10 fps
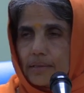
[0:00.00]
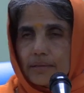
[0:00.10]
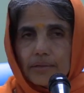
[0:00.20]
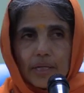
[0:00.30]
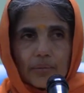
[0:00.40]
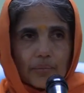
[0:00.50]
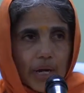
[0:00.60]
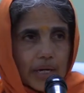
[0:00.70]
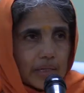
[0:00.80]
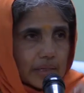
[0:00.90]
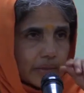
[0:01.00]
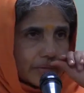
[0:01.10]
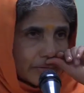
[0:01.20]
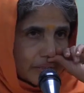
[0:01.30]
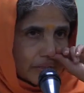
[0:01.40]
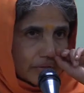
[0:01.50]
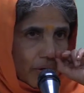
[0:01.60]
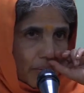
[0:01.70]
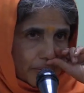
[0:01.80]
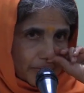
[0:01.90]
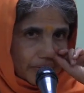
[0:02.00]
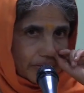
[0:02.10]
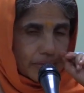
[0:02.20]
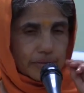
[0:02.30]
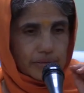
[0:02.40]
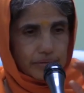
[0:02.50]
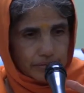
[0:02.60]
When I buy into these opposites,